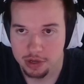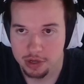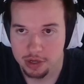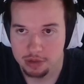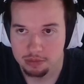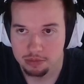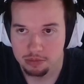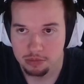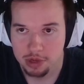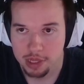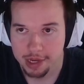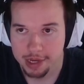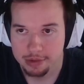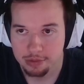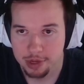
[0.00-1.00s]
they're going to
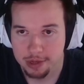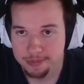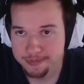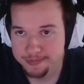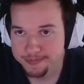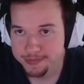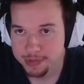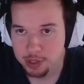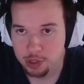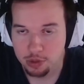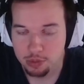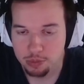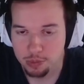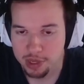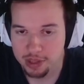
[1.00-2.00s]
realize, well,
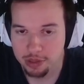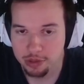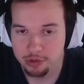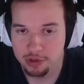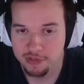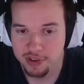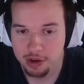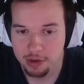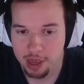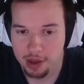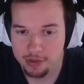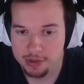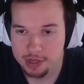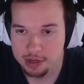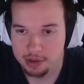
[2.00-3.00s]
you'll win through the final
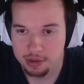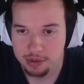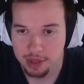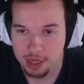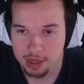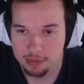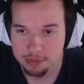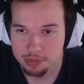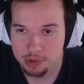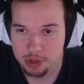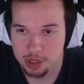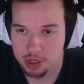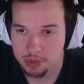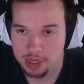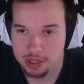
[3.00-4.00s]
countdown. They
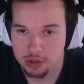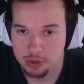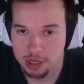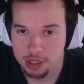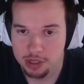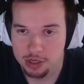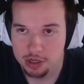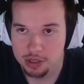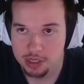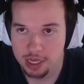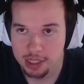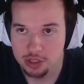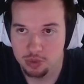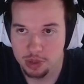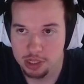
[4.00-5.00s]
couldn't win in 20 turns,
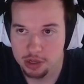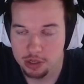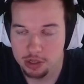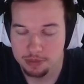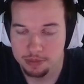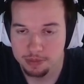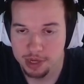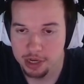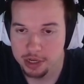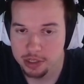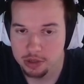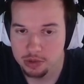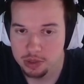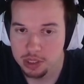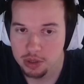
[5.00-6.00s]
and it's 20 turns, period.
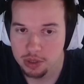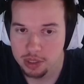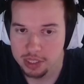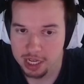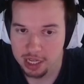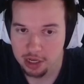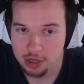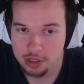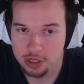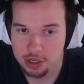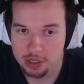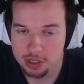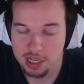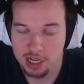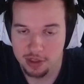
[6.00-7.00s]
So it's really only 10 of your
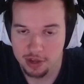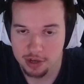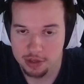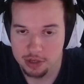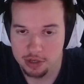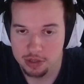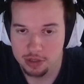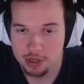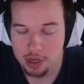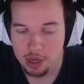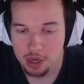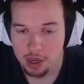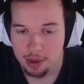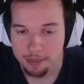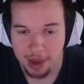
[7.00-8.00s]
turns, 10 of their turns.
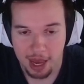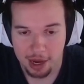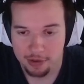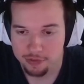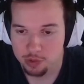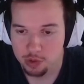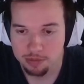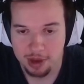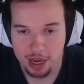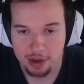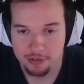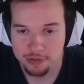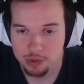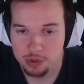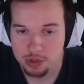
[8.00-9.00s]
Back and forth,
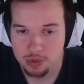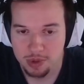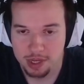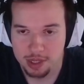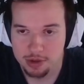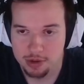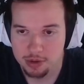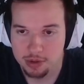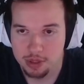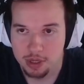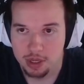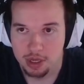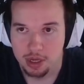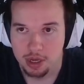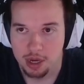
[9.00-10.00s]
20 total.
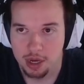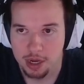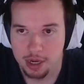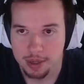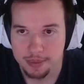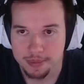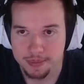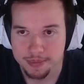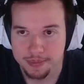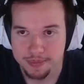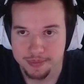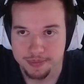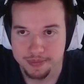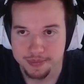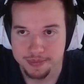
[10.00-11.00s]

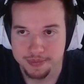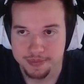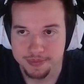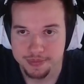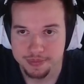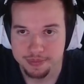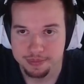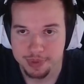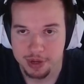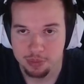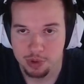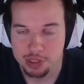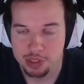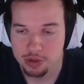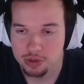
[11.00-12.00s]
But
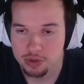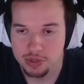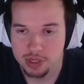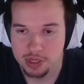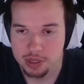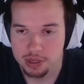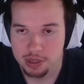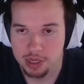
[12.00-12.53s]
once you used it,